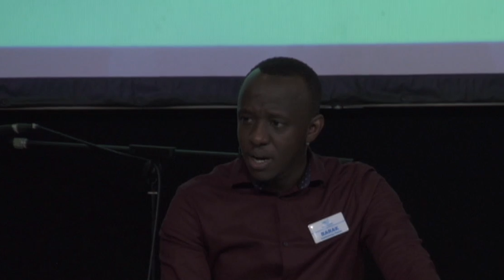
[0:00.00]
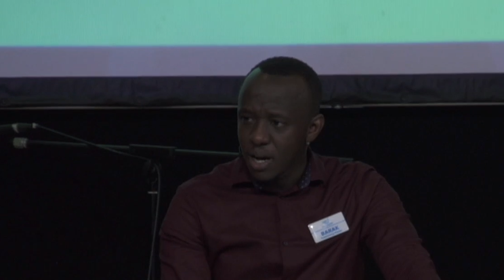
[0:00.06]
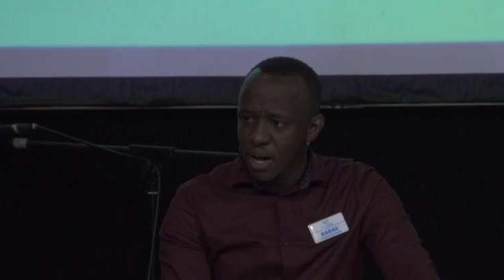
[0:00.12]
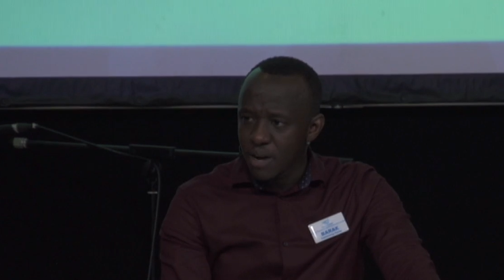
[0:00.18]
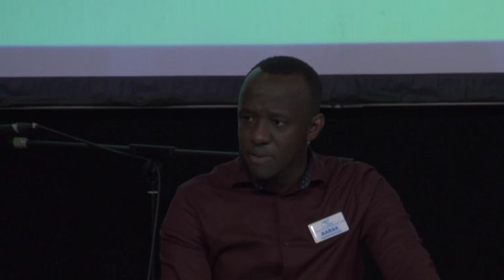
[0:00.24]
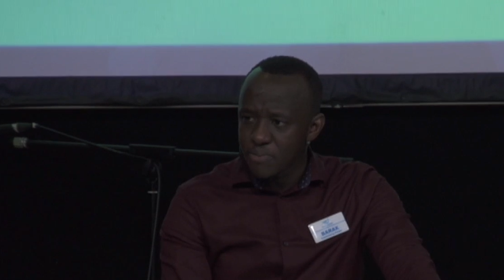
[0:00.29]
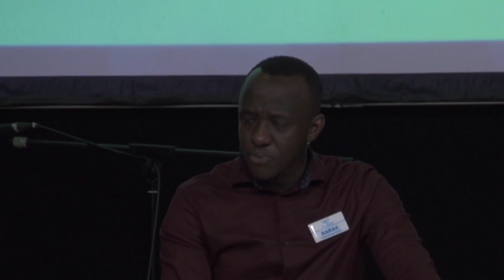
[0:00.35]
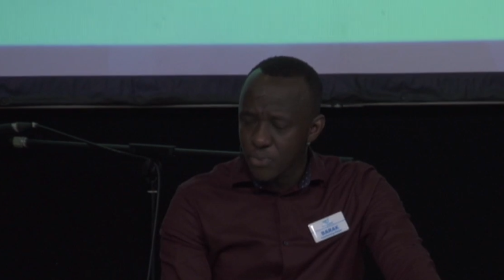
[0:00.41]

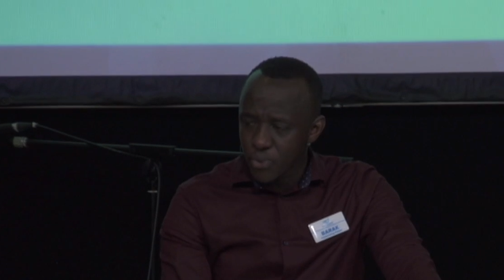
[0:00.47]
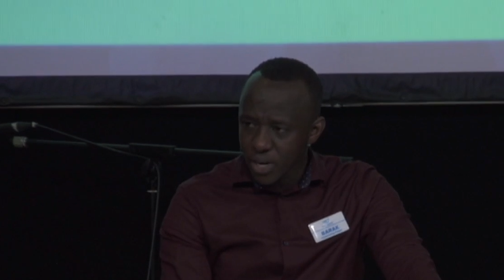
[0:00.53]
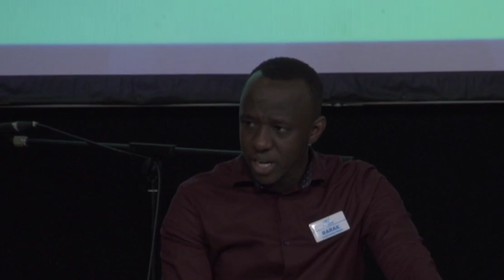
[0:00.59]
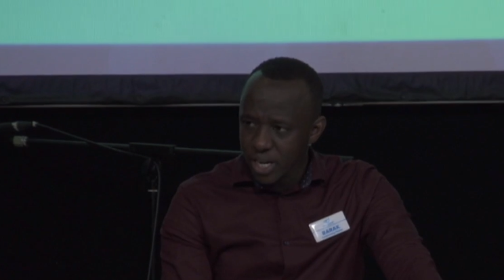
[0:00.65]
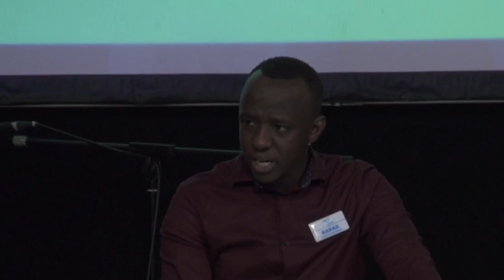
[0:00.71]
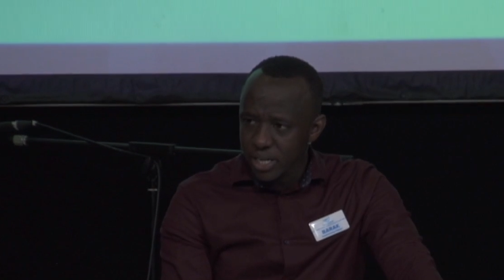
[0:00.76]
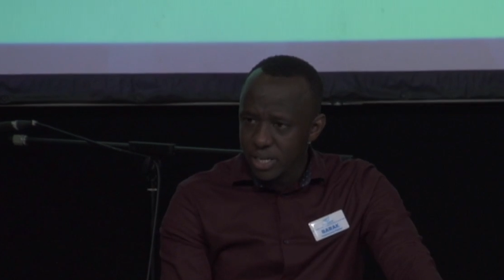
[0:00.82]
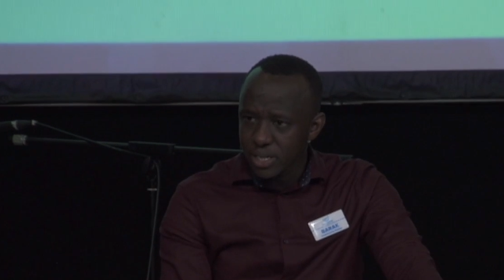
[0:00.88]

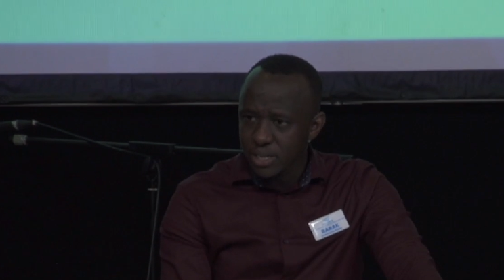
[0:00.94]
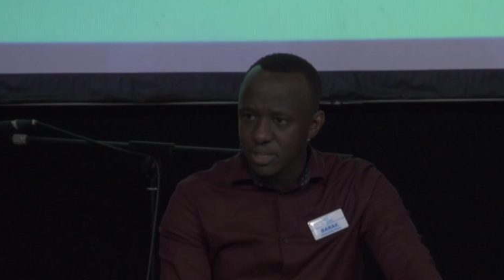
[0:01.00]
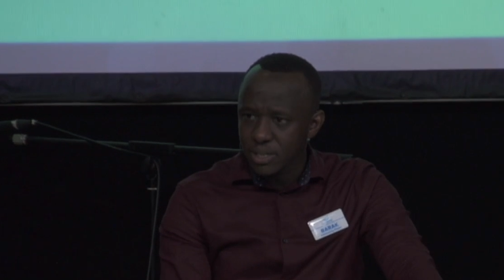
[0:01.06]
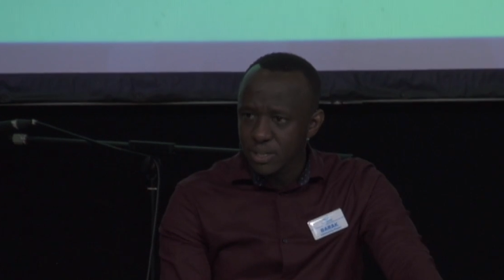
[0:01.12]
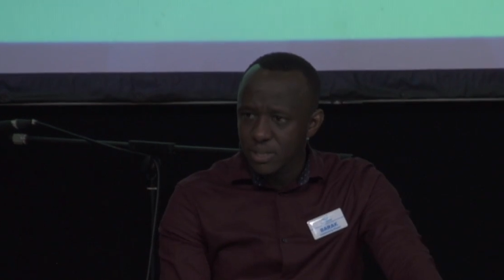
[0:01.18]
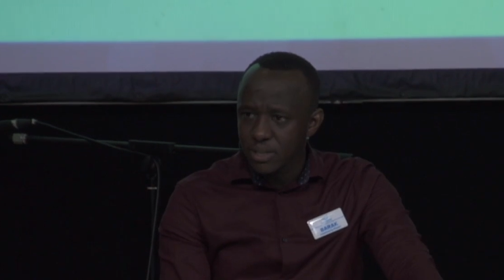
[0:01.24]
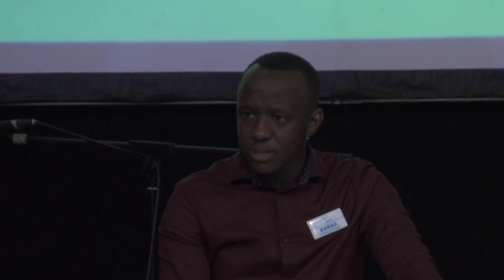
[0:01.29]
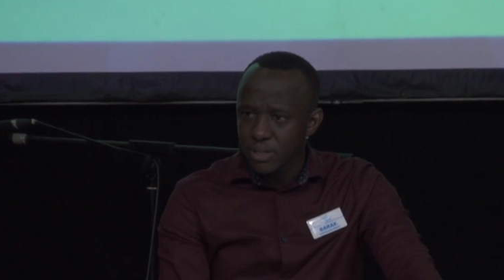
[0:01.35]
afraid
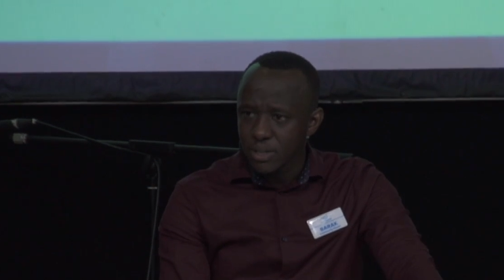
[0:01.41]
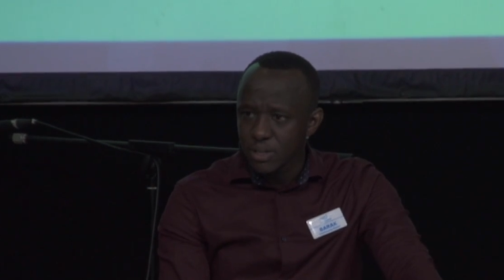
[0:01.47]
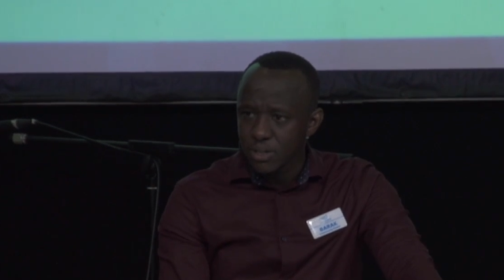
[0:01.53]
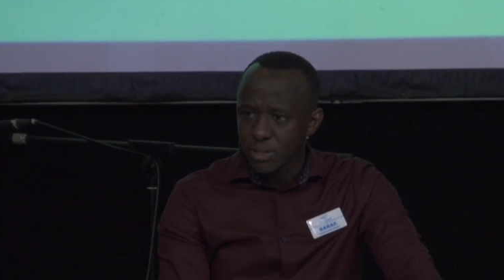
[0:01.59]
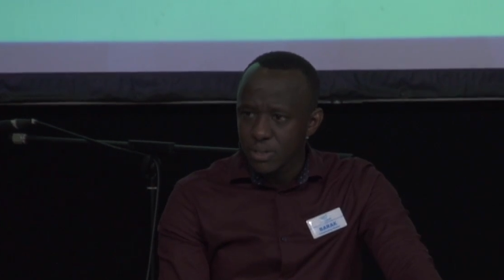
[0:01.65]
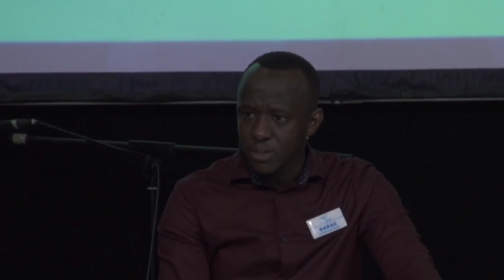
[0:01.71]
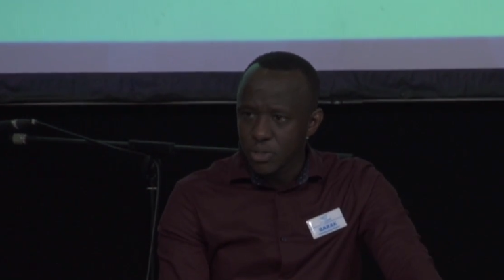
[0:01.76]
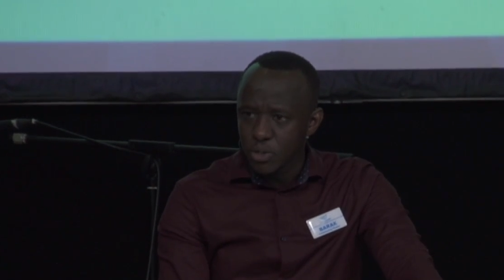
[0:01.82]

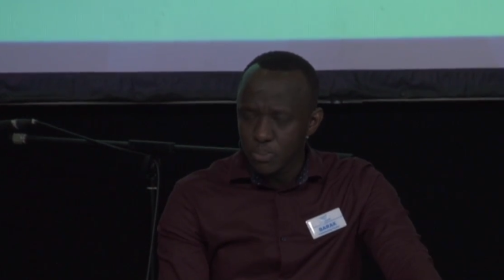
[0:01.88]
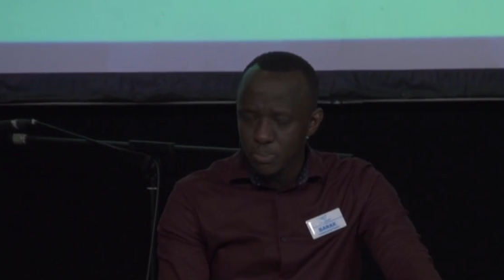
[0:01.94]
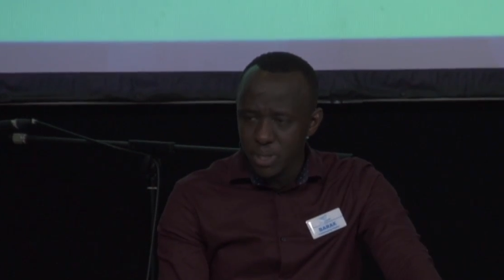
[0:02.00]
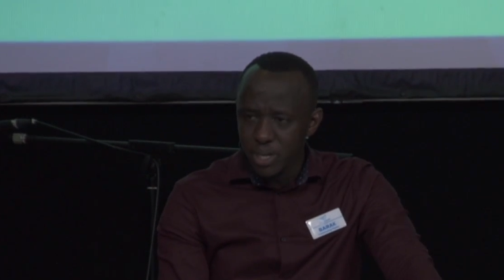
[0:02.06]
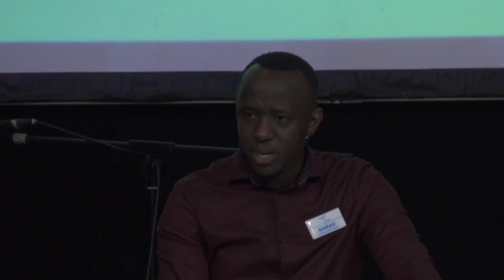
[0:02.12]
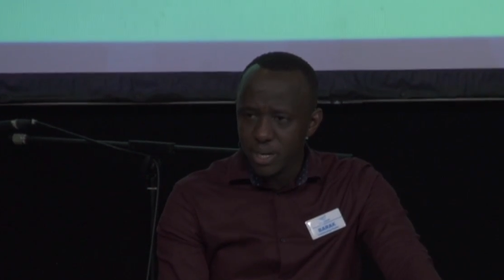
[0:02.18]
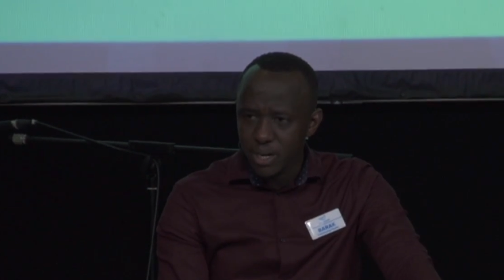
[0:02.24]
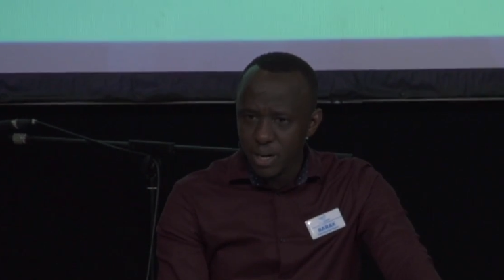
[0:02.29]
to
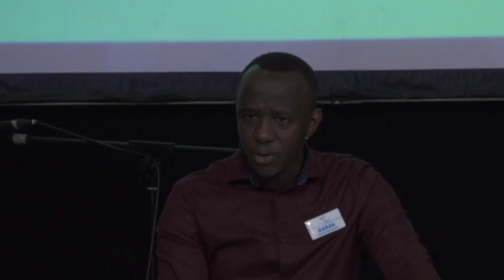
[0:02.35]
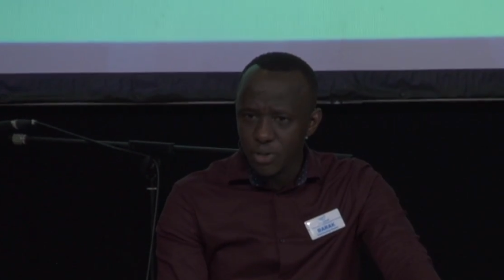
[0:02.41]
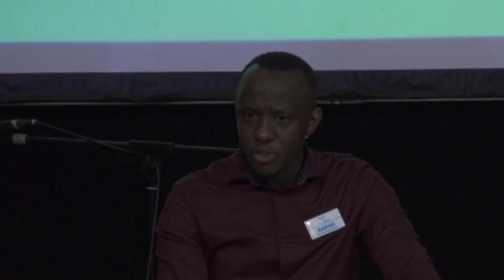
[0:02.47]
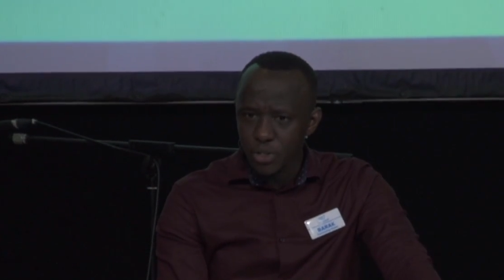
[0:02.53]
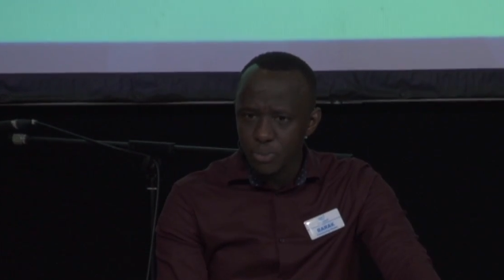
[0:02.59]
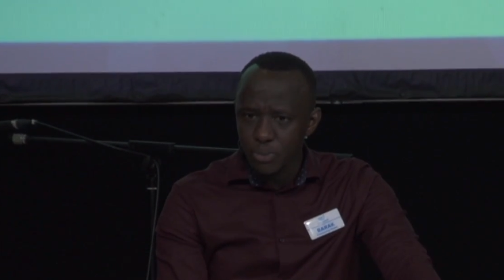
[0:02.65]
be around